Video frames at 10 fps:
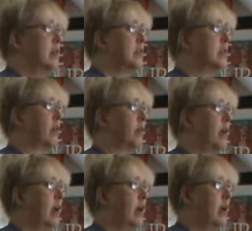So
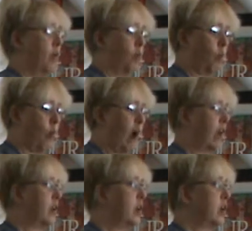
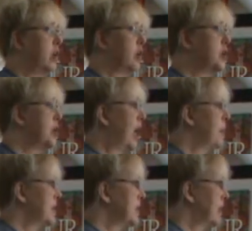while your
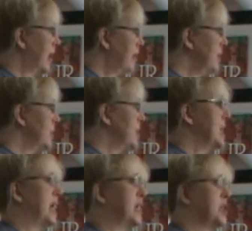job as a telemetry
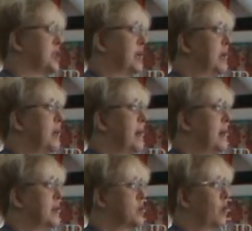technician
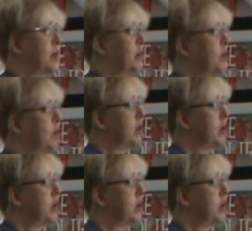is going to be,